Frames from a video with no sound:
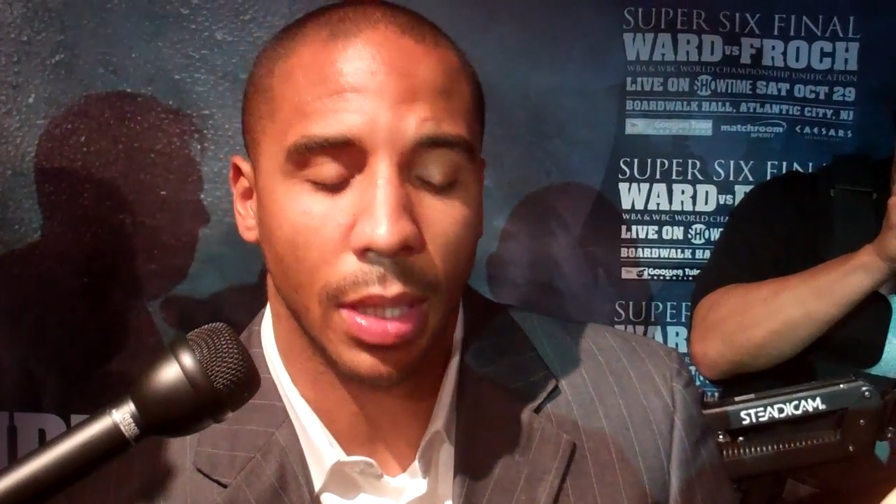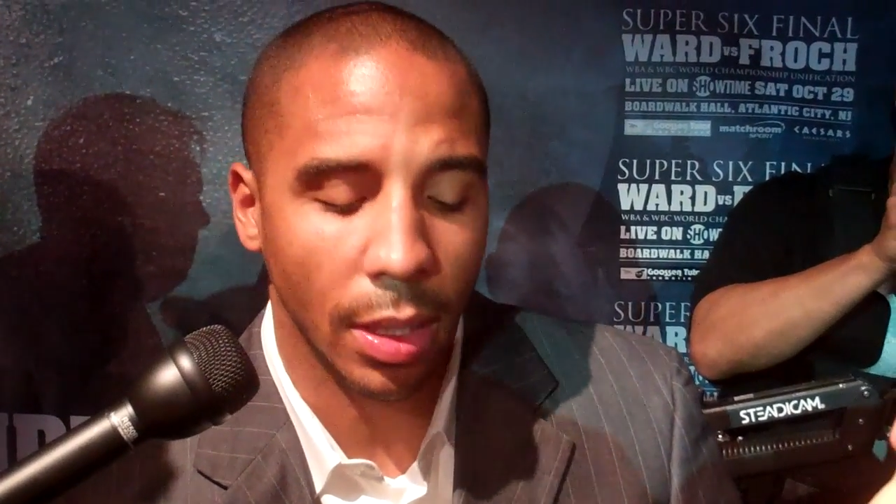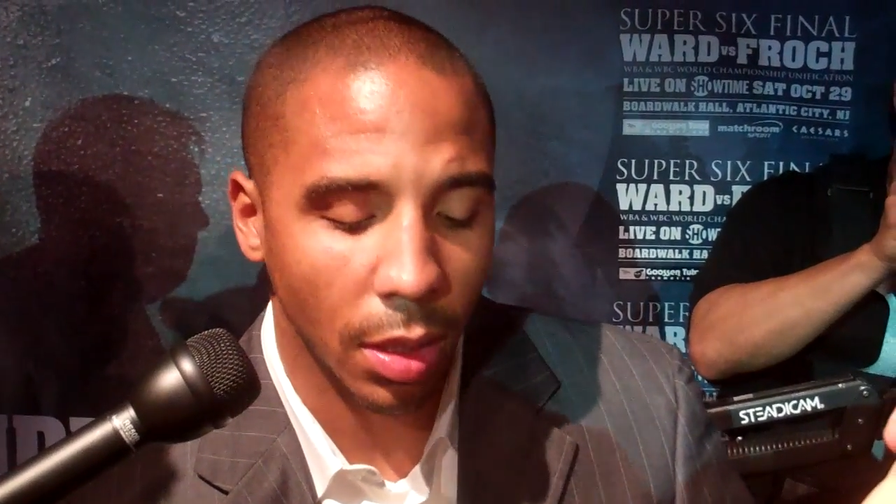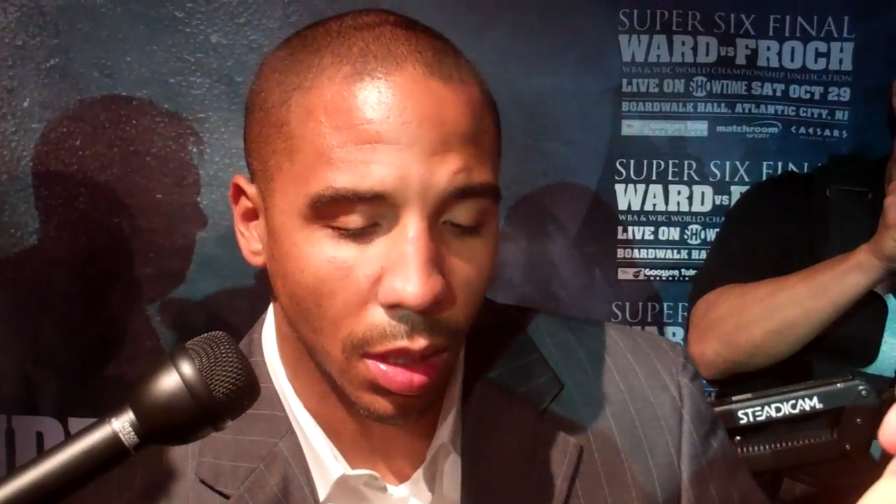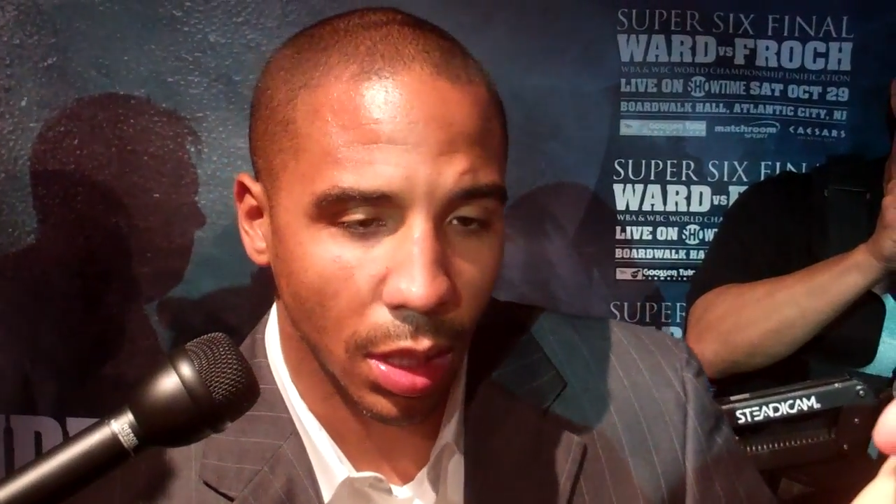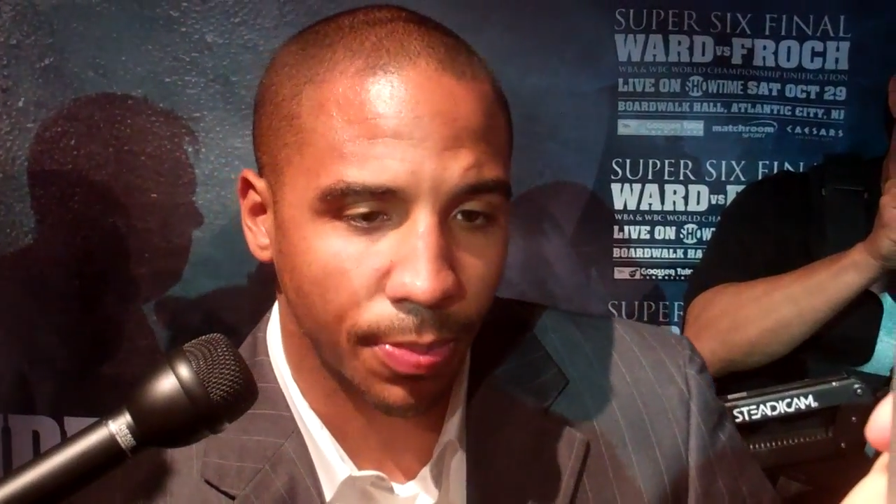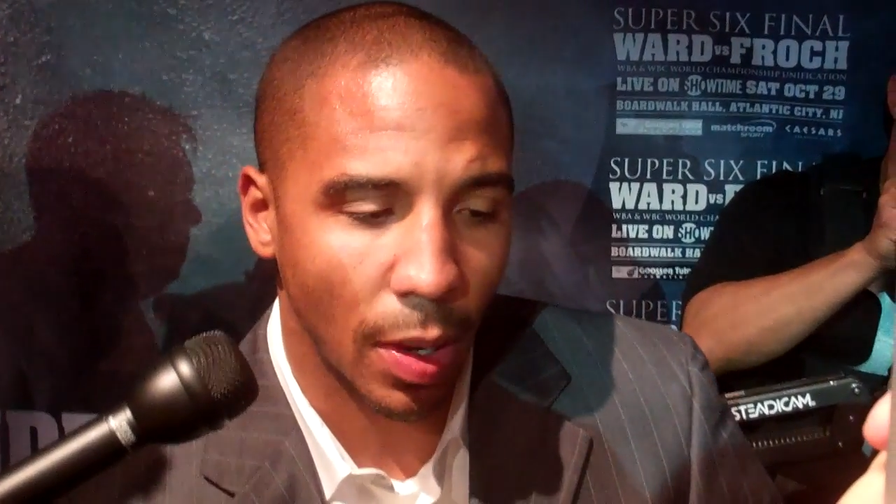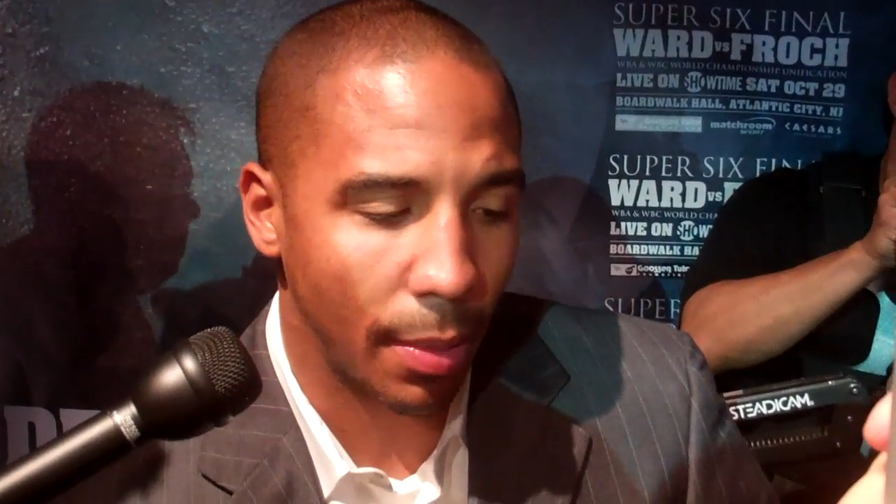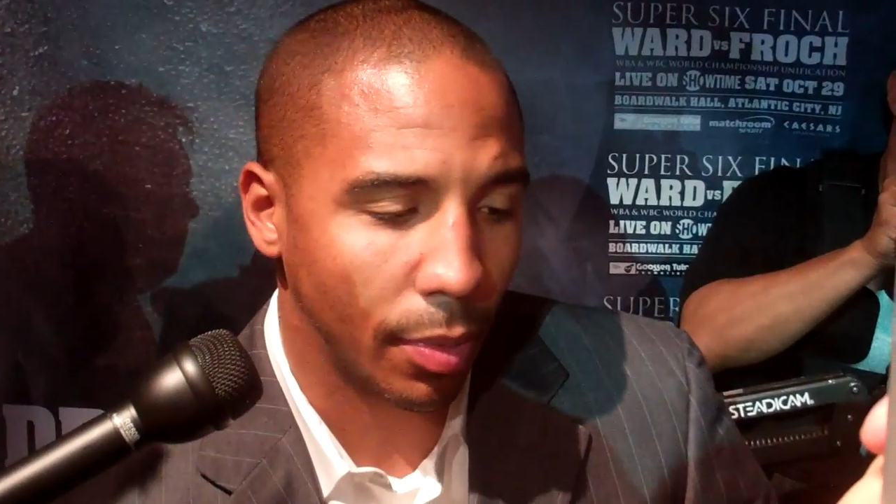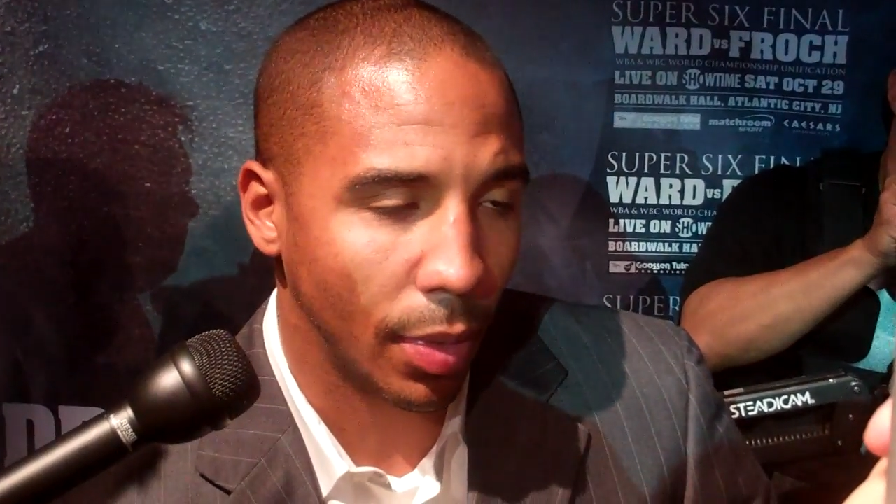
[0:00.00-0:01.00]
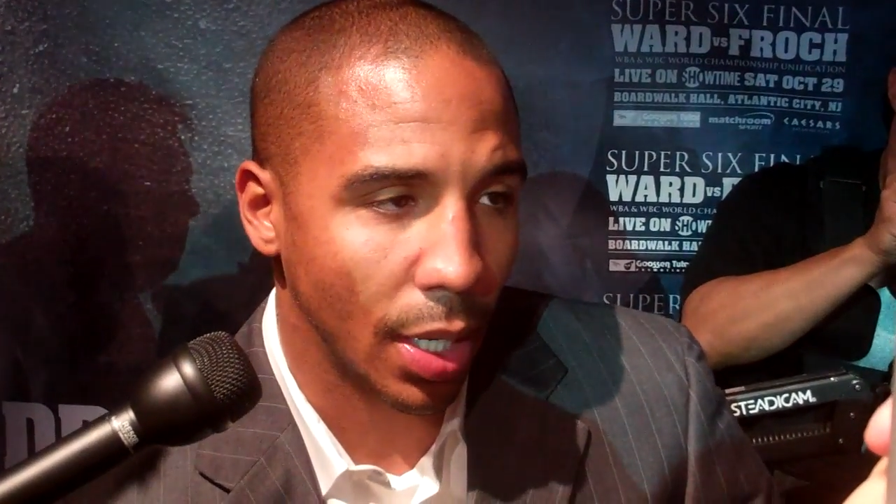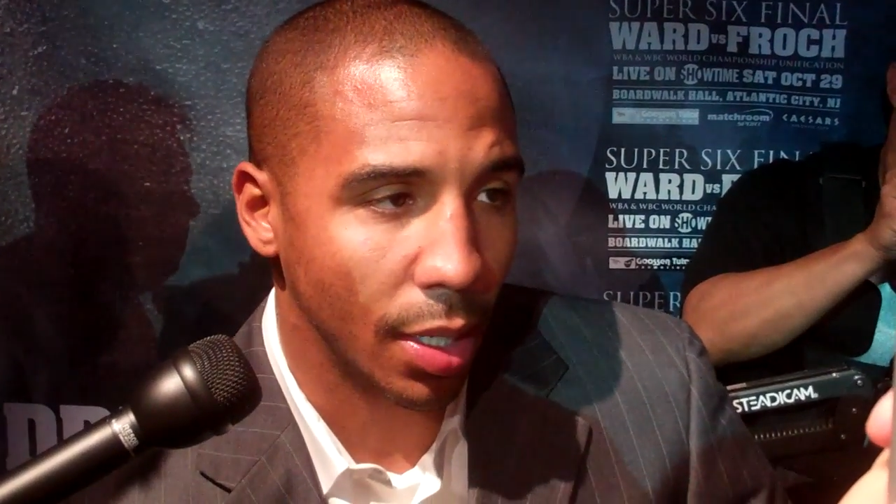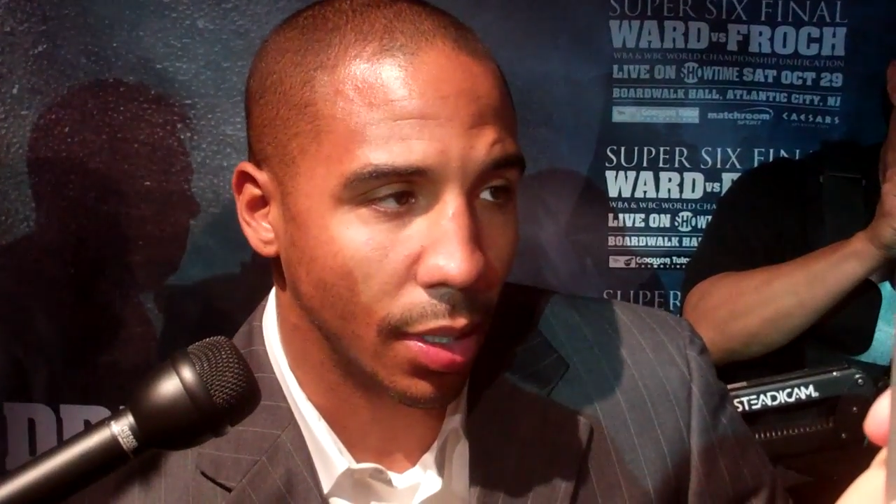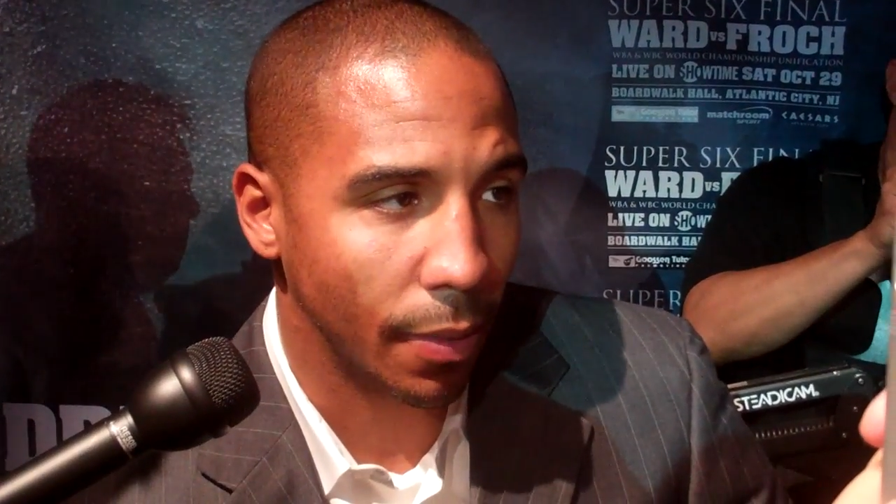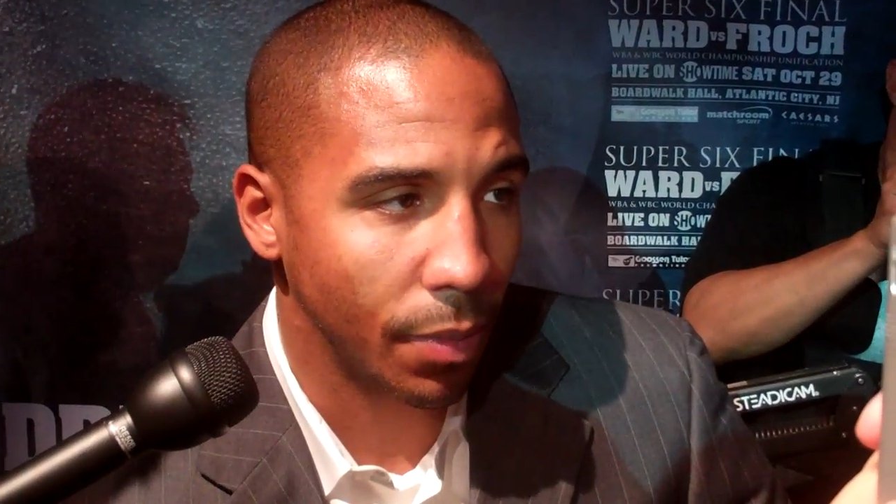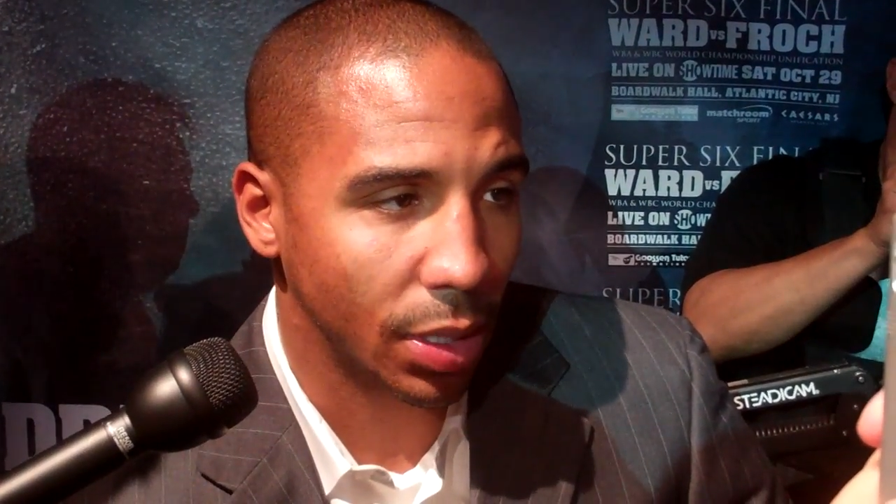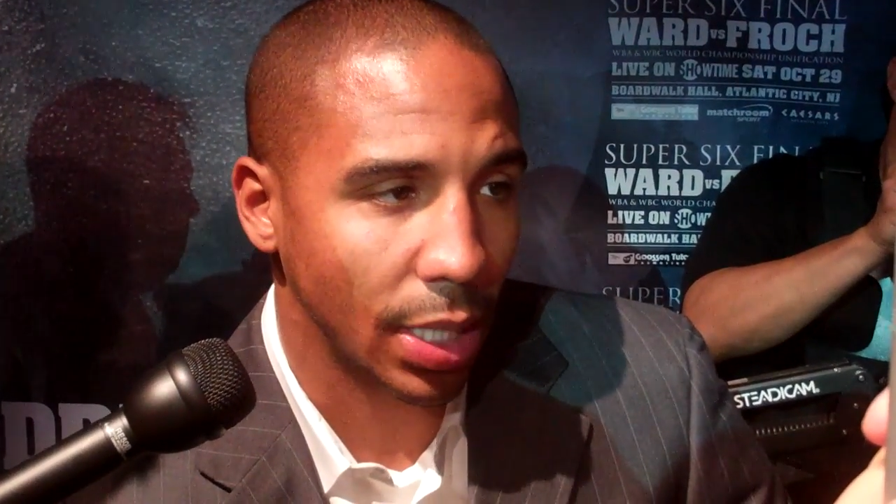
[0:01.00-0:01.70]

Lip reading: but it's probably a